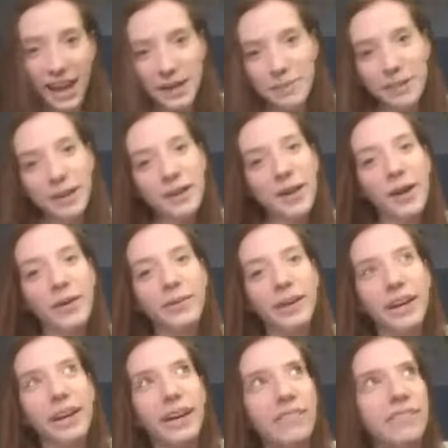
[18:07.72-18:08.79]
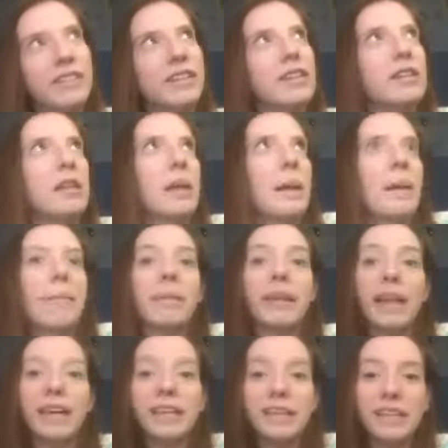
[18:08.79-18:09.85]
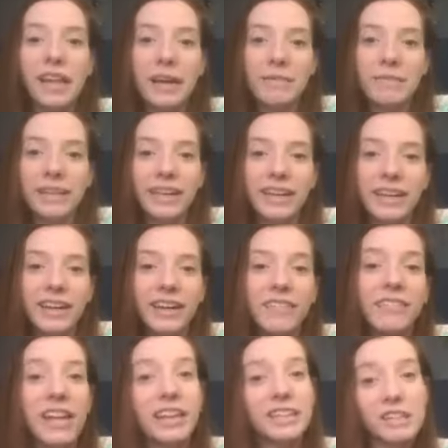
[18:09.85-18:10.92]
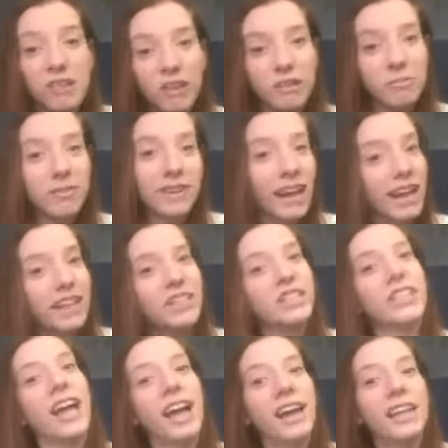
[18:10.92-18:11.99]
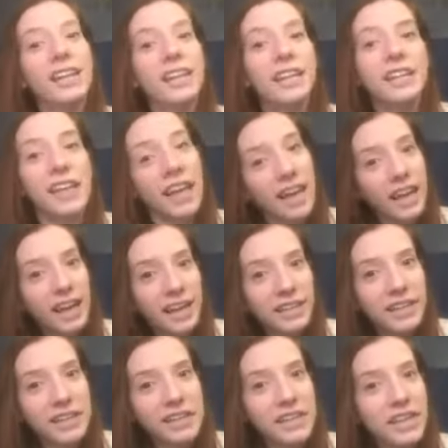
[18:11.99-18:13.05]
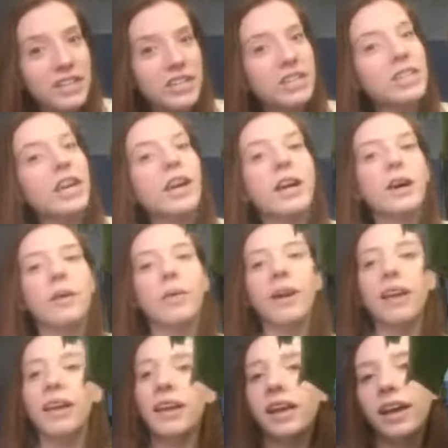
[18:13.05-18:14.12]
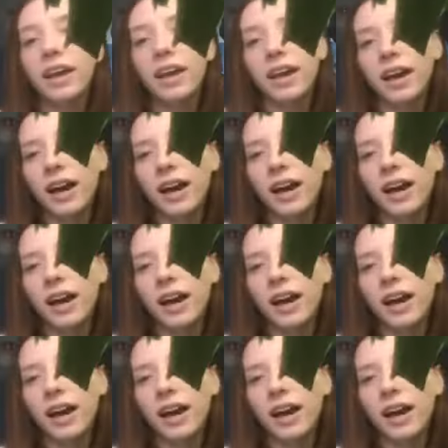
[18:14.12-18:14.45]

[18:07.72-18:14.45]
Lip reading: anybody know of this place that I'm thinking of that starts with an H that is a destination wedding?